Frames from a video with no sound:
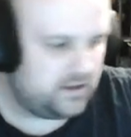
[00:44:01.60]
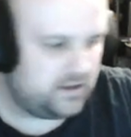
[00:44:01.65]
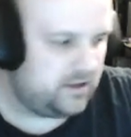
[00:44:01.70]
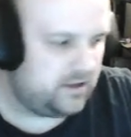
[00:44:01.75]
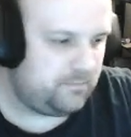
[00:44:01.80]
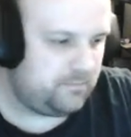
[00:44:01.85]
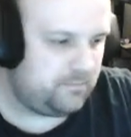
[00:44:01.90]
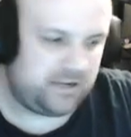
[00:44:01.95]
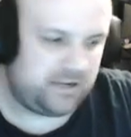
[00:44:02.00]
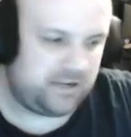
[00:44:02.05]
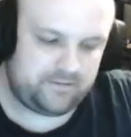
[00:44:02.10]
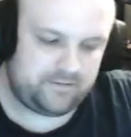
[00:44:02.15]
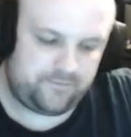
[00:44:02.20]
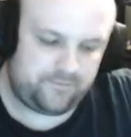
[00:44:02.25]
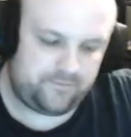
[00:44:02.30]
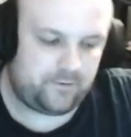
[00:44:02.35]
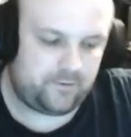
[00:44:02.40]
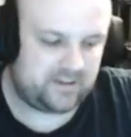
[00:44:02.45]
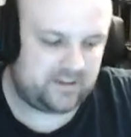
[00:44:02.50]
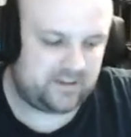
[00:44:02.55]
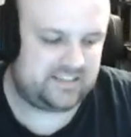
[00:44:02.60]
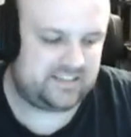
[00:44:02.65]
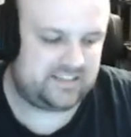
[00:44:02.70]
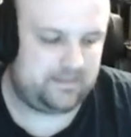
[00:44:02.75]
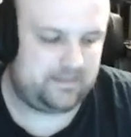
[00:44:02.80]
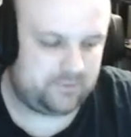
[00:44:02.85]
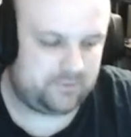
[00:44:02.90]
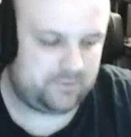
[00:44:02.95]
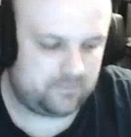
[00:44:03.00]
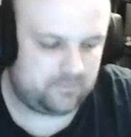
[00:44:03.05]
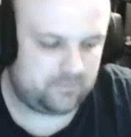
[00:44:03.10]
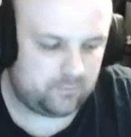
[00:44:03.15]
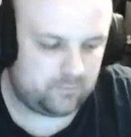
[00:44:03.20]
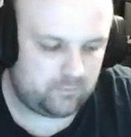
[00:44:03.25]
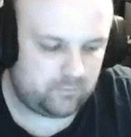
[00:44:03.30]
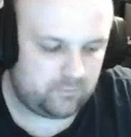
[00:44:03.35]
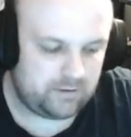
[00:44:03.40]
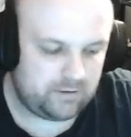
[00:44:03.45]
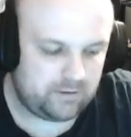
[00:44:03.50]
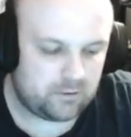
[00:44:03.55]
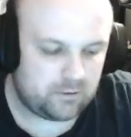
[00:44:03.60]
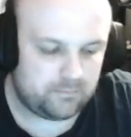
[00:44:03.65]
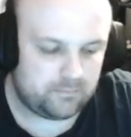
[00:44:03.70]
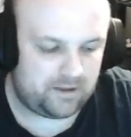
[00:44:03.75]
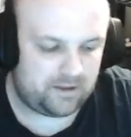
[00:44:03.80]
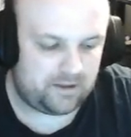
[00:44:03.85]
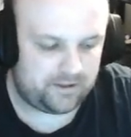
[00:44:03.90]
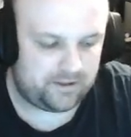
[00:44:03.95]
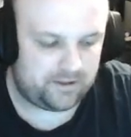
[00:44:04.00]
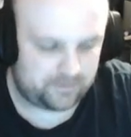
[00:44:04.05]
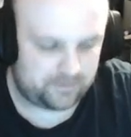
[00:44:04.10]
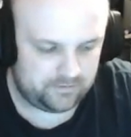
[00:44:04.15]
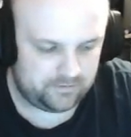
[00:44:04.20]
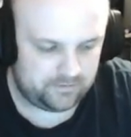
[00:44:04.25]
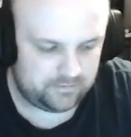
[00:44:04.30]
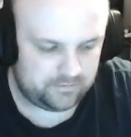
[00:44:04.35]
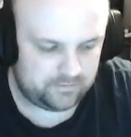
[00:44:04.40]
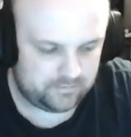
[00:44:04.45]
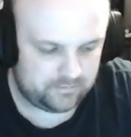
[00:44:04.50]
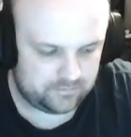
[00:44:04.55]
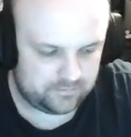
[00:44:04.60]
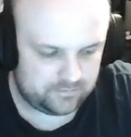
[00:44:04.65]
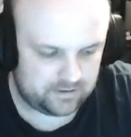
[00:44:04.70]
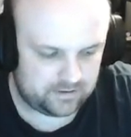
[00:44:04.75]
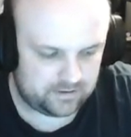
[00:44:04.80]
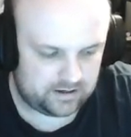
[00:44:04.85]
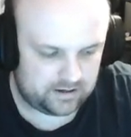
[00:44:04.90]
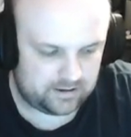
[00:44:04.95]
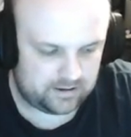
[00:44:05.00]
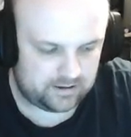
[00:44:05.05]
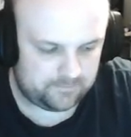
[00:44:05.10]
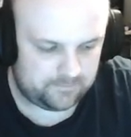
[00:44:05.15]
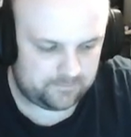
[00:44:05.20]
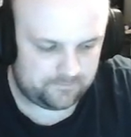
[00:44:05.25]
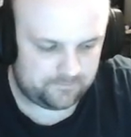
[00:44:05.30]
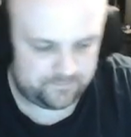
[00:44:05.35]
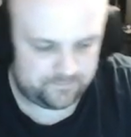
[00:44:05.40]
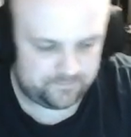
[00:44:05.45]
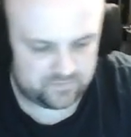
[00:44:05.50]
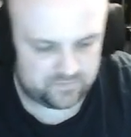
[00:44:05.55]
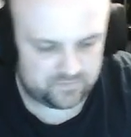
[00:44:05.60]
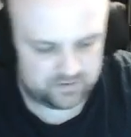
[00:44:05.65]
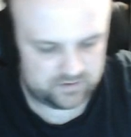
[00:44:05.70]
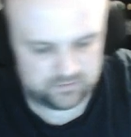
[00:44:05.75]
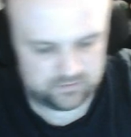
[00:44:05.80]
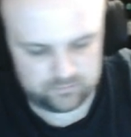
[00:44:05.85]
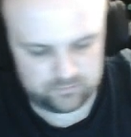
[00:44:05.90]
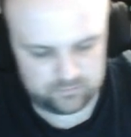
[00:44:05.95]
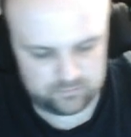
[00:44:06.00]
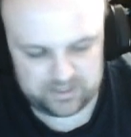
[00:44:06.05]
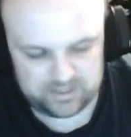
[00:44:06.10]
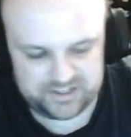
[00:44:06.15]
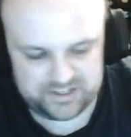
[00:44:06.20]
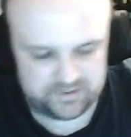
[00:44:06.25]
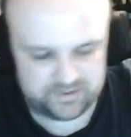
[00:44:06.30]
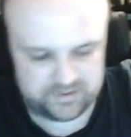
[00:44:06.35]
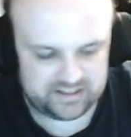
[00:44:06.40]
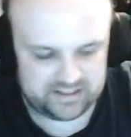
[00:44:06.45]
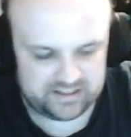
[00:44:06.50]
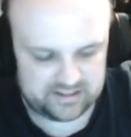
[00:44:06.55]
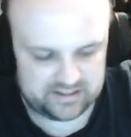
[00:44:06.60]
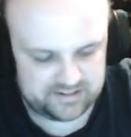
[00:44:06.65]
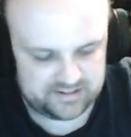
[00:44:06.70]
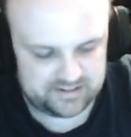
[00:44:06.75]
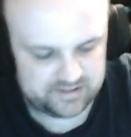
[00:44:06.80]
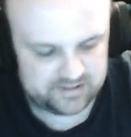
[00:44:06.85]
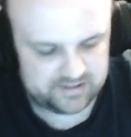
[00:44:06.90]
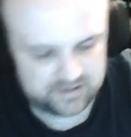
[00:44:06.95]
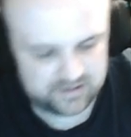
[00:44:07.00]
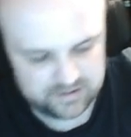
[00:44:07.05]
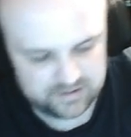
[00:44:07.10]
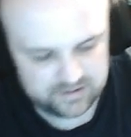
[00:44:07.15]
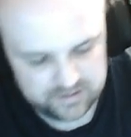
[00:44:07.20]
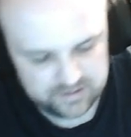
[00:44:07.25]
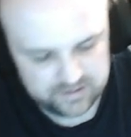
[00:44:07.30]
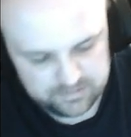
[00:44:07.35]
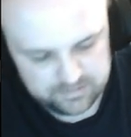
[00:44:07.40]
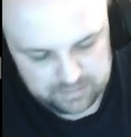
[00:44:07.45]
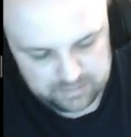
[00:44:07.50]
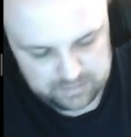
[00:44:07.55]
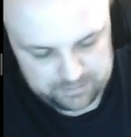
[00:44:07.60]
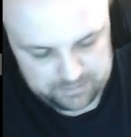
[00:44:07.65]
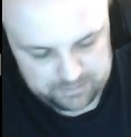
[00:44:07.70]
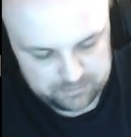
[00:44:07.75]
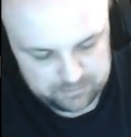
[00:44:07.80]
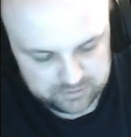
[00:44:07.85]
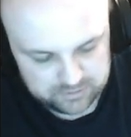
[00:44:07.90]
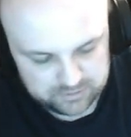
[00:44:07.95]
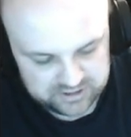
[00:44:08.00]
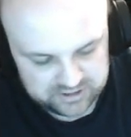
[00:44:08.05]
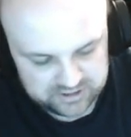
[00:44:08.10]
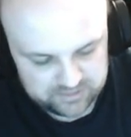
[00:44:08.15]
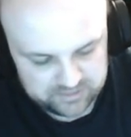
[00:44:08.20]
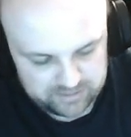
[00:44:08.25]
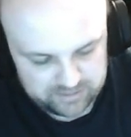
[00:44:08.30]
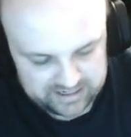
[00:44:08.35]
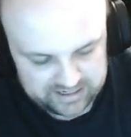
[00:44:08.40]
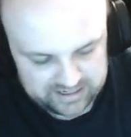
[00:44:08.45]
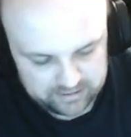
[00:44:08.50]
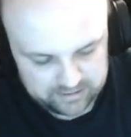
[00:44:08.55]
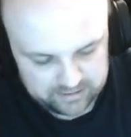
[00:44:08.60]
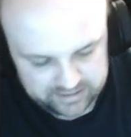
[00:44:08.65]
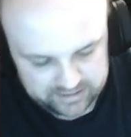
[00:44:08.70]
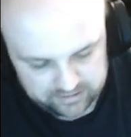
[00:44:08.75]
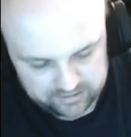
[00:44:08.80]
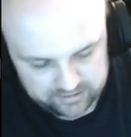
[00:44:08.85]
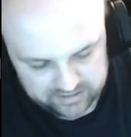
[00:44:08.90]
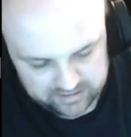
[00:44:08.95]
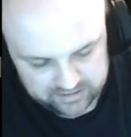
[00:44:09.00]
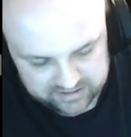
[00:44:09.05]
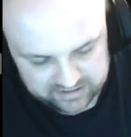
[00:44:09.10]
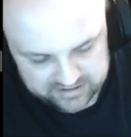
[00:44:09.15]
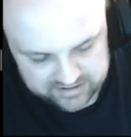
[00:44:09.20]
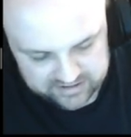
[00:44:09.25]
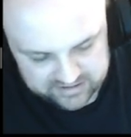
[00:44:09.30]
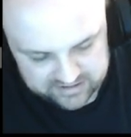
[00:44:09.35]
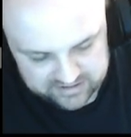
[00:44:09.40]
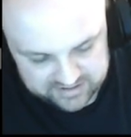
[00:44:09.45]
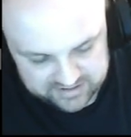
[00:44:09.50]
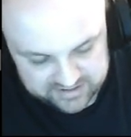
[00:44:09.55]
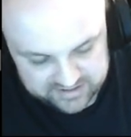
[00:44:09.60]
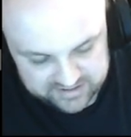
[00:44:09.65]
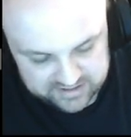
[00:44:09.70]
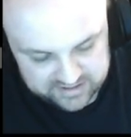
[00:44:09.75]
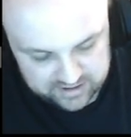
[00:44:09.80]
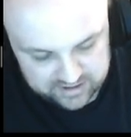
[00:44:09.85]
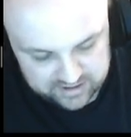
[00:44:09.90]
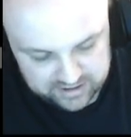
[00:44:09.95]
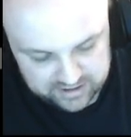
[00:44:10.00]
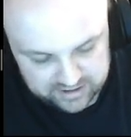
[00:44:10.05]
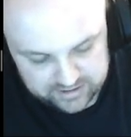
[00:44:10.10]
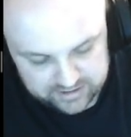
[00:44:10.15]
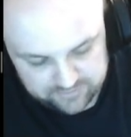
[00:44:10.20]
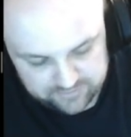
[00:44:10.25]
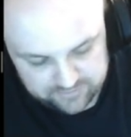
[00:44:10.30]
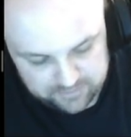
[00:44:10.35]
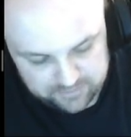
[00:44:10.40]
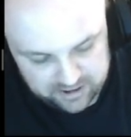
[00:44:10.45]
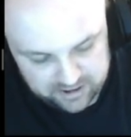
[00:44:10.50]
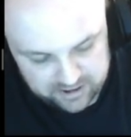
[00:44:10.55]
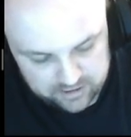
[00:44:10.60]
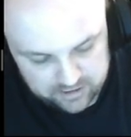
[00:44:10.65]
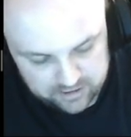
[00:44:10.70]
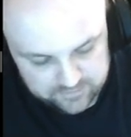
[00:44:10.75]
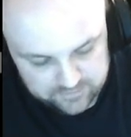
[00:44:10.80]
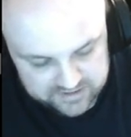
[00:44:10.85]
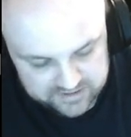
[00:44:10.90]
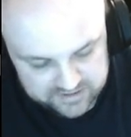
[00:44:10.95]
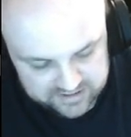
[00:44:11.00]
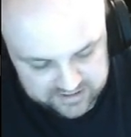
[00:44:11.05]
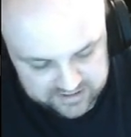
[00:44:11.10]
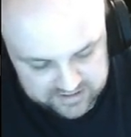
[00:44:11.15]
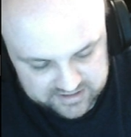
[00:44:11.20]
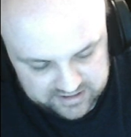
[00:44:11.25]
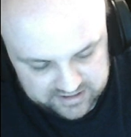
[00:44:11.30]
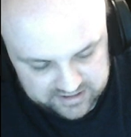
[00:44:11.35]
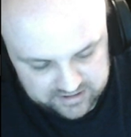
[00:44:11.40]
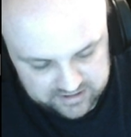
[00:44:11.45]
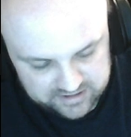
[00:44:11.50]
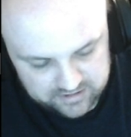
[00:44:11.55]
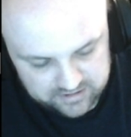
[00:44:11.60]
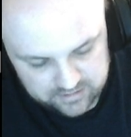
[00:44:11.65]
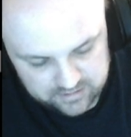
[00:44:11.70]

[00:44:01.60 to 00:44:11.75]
But for example, we won't bother when doing this. Maybe we'll just write out here like this is sine of pi over 16